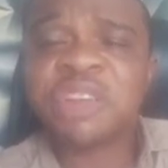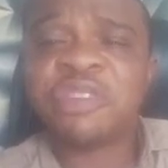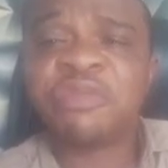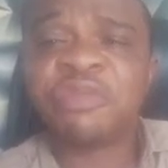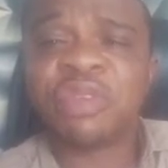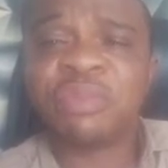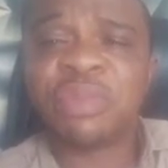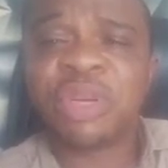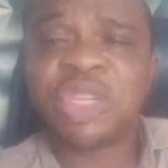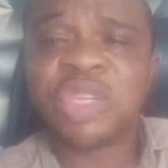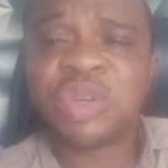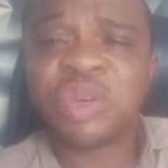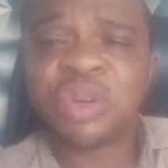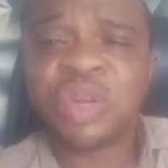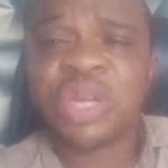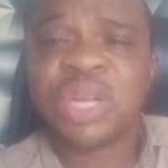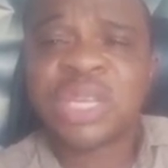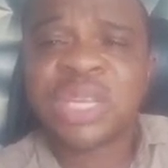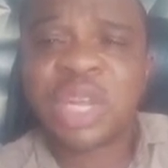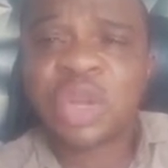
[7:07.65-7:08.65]
information
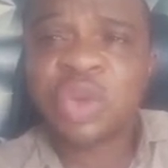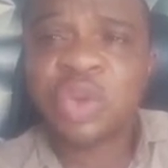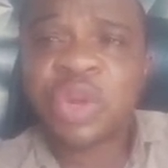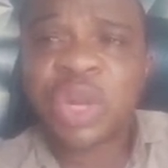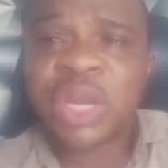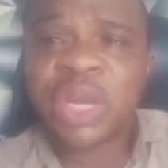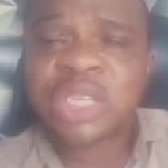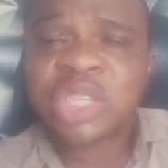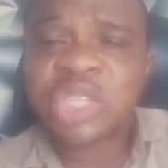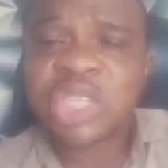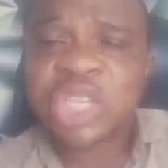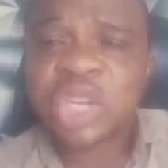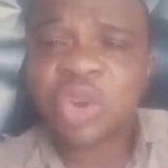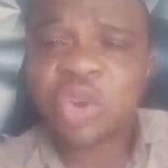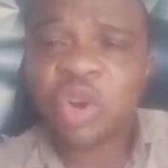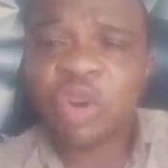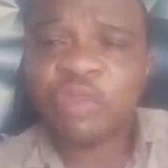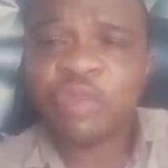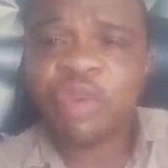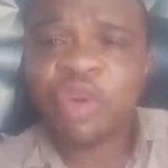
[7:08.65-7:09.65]
that you can think
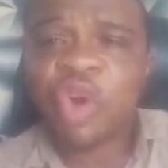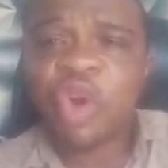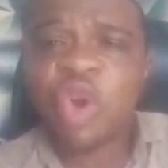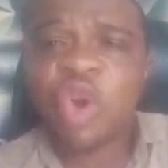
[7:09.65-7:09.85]
of,